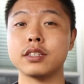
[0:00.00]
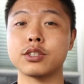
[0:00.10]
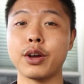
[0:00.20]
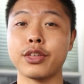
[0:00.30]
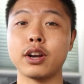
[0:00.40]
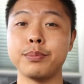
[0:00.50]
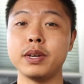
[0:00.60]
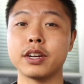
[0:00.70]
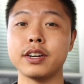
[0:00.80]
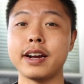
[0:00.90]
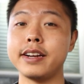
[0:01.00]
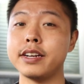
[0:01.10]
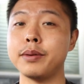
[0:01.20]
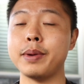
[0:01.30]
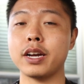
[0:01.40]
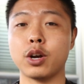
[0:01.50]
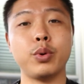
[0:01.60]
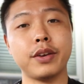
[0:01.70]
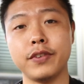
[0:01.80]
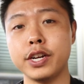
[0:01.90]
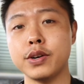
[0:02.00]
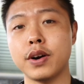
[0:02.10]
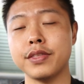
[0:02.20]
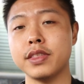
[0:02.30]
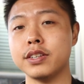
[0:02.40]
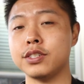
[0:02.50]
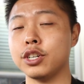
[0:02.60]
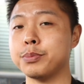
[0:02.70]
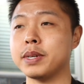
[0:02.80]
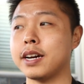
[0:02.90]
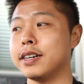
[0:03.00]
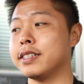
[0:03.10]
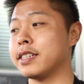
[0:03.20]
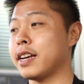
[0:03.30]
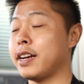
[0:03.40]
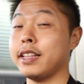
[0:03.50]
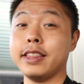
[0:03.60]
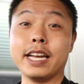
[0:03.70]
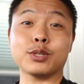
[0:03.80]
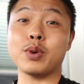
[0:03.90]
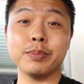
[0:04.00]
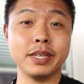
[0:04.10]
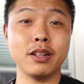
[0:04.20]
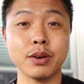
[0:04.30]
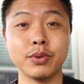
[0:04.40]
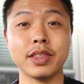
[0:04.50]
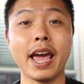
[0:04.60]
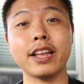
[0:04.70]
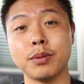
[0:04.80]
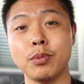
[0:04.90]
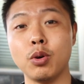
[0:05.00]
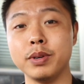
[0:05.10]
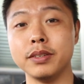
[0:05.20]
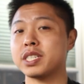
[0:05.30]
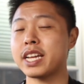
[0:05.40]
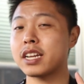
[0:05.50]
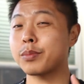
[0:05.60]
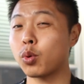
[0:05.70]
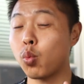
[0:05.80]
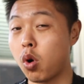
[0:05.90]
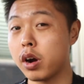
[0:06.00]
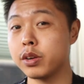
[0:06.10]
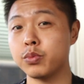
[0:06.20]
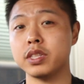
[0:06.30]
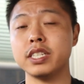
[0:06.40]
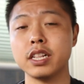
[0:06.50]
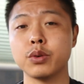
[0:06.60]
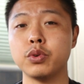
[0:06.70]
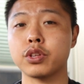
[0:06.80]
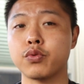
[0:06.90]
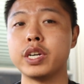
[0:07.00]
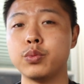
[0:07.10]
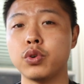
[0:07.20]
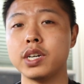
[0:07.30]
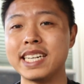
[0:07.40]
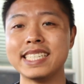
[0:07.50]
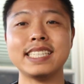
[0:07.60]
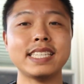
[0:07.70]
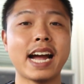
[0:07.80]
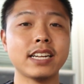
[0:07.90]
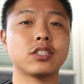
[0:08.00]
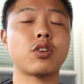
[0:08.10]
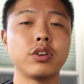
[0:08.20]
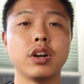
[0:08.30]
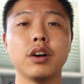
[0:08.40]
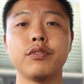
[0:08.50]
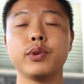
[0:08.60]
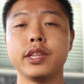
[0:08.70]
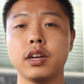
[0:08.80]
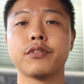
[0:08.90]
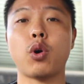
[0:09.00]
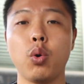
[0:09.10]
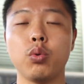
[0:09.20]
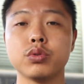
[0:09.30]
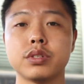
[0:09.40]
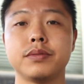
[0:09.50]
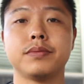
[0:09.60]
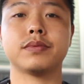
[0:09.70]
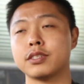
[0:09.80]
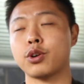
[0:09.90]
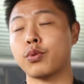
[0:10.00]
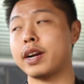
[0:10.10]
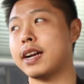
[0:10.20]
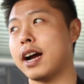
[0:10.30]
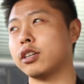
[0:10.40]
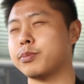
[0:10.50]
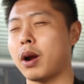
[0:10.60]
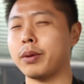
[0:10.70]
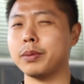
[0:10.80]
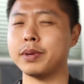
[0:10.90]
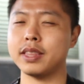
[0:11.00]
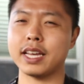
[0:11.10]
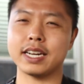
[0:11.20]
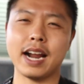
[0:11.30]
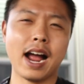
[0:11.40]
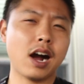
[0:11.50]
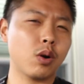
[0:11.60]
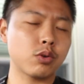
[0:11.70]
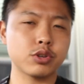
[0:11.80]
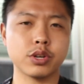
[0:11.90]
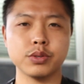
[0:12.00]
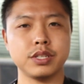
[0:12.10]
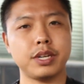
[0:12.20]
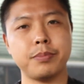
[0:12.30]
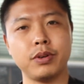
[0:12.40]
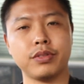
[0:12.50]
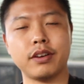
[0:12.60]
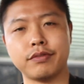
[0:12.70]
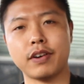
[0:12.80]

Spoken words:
So I thought it'd be a good idea to make a quick video on this just because that's what I'm dealing with at the moment. Mistake number one with dealing with green wood is not starting off with enough coals. So right now it's probably been like an hour or so since I built that